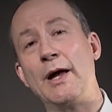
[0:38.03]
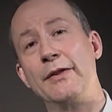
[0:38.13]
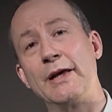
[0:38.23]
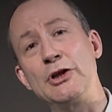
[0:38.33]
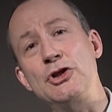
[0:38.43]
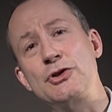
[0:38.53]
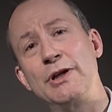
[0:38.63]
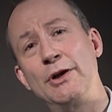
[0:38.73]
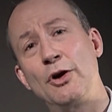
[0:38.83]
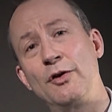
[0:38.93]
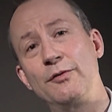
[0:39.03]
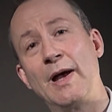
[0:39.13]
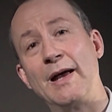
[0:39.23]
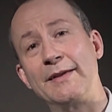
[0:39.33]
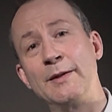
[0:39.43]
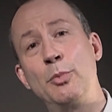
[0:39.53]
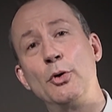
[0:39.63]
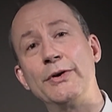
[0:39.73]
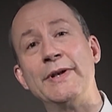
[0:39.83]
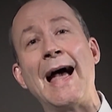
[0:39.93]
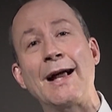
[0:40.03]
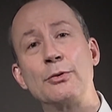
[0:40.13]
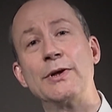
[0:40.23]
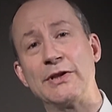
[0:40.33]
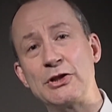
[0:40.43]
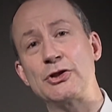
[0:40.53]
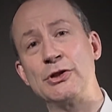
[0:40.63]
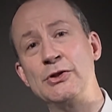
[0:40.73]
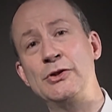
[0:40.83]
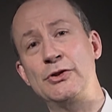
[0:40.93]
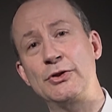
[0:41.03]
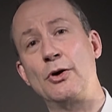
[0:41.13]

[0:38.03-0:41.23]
the history of his important acquisitions